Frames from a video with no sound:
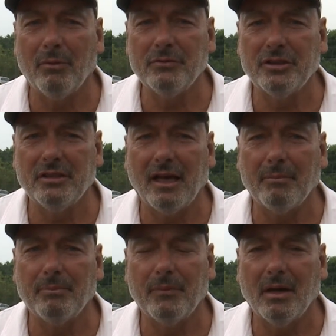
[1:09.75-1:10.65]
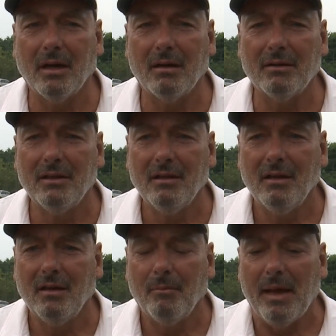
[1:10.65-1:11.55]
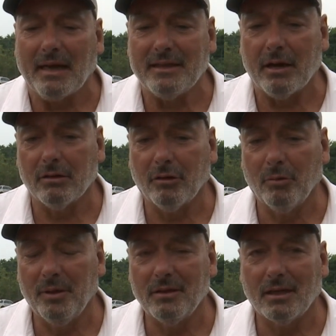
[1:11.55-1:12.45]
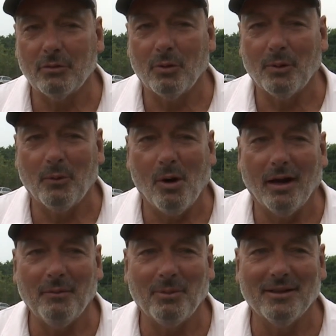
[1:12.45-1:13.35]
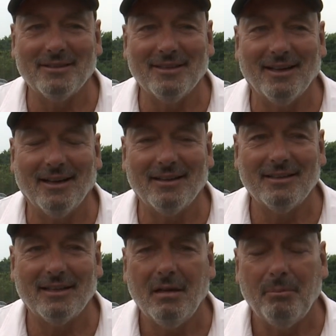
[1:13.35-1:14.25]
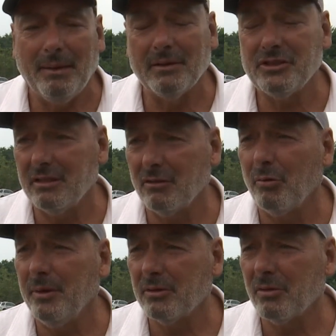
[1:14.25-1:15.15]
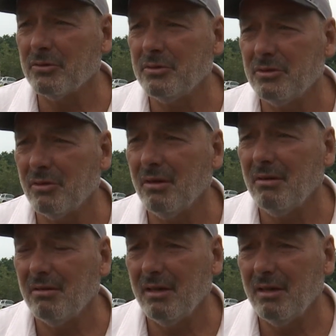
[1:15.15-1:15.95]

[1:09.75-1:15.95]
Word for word: We've seen that uh, back down a little bit, not to where we want it, but uh, maybe I've seen a little bit in the grocery store.